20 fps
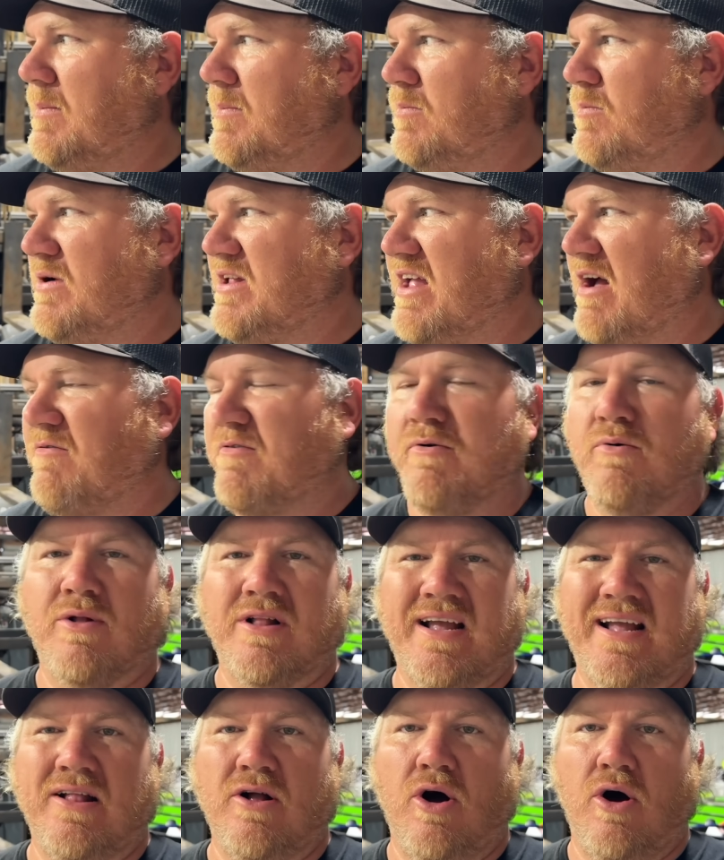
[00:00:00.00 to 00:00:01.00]
We definitely want
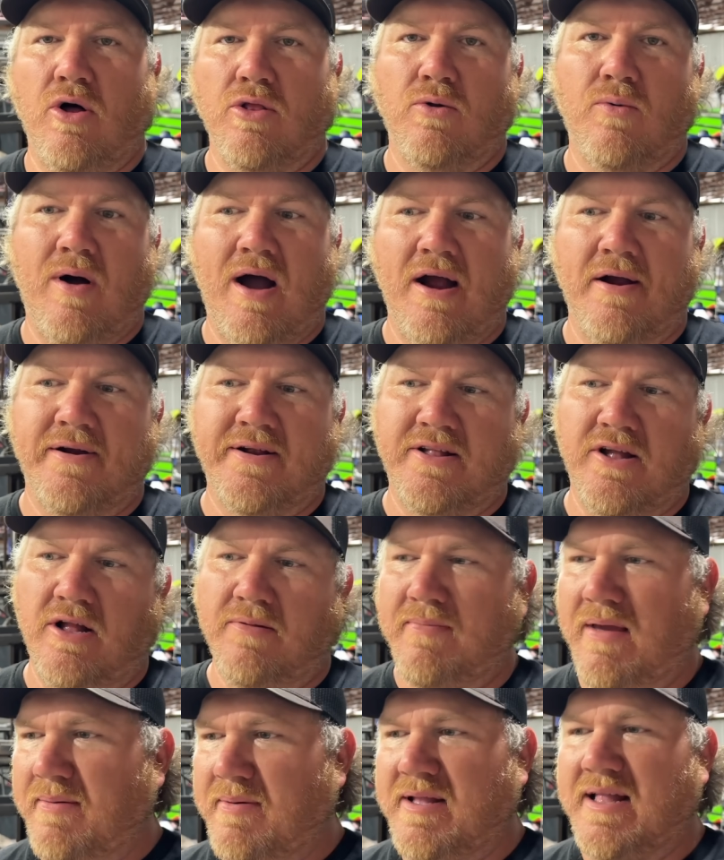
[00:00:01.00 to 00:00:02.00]
to get all the wiring done
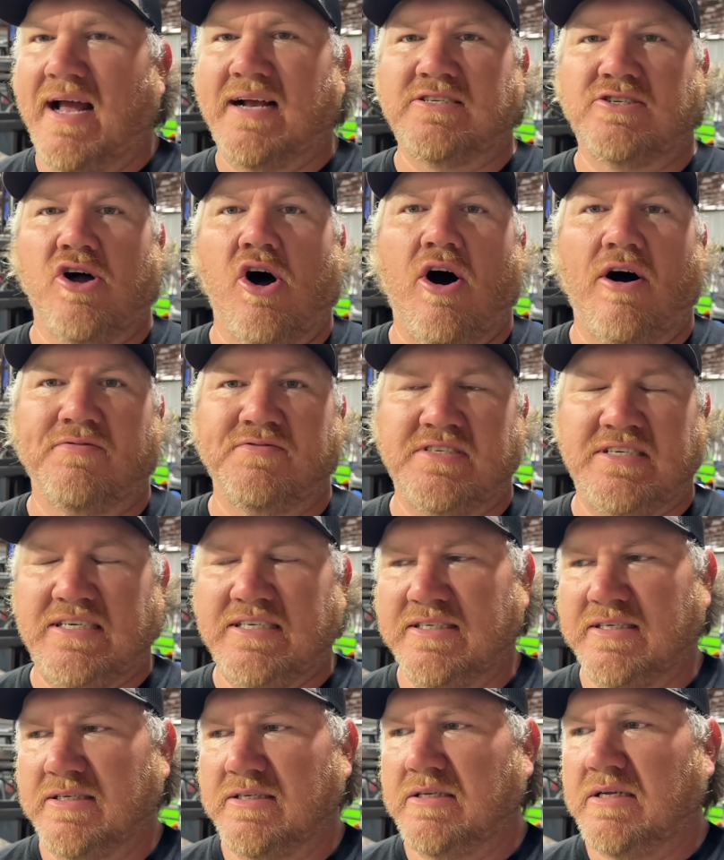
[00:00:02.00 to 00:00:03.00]
maybe next off
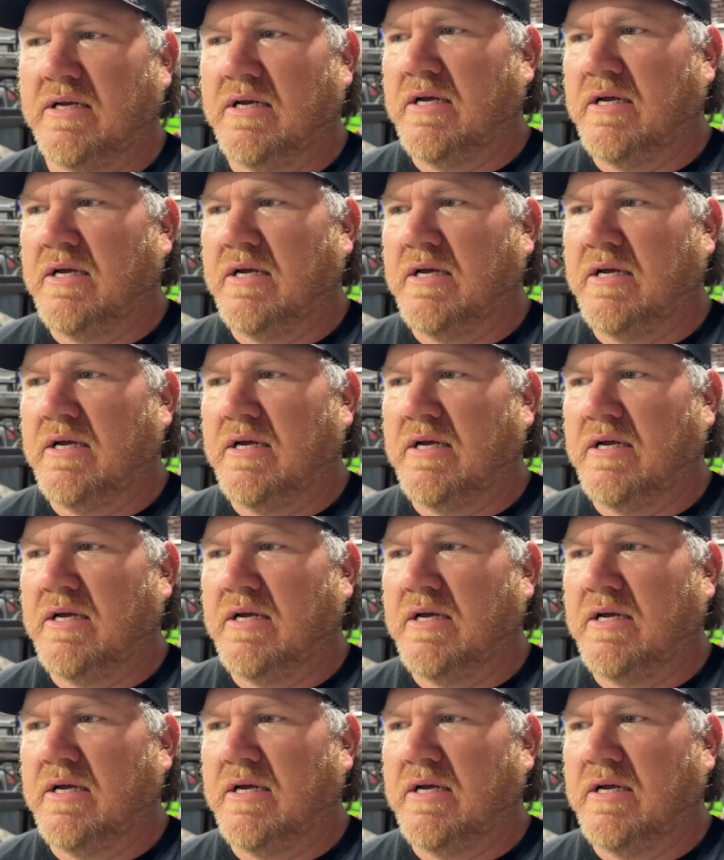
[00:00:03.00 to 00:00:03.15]
season.